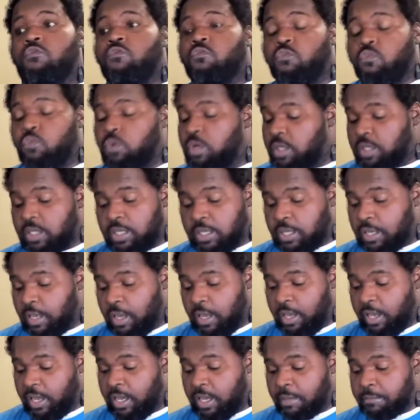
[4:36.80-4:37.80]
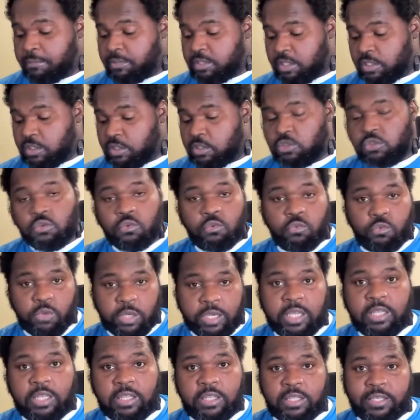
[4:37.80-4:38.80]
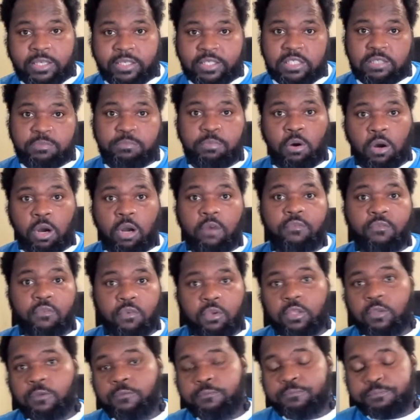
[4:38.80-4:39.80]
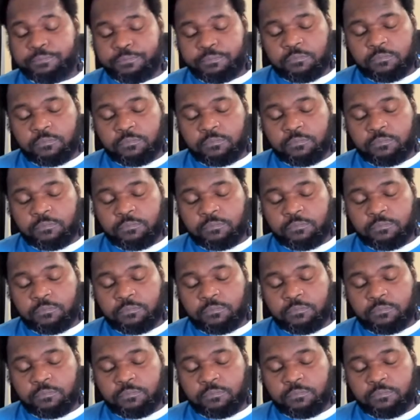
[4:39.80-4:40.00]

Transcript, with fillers: really amped to read this part for you.